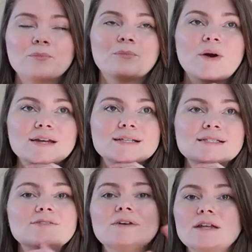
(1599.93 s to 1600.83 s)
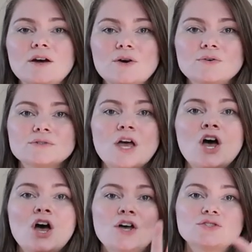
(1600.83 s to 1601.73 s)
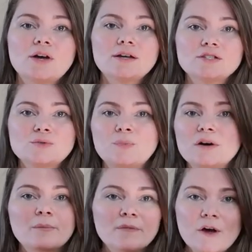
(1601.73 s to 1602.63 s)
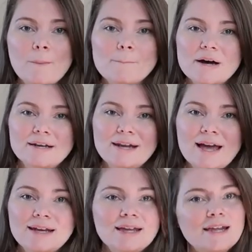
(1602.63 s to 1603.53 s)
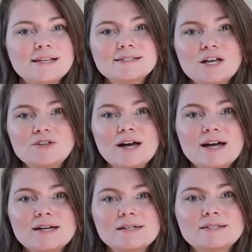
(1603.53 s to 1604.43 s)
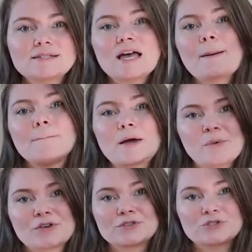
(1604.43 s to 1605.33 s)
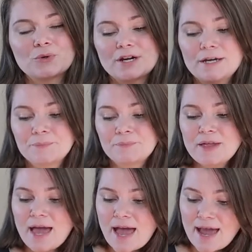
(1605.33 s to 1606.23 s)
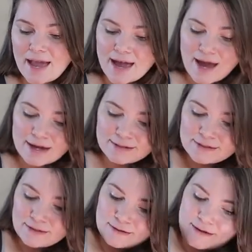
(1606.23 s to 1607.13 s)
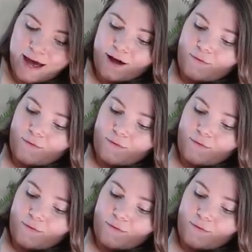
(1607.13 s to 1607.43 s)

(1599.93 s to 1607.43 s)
pregnancy videos. So I just put a little button on it and tell you guys my birth story. And I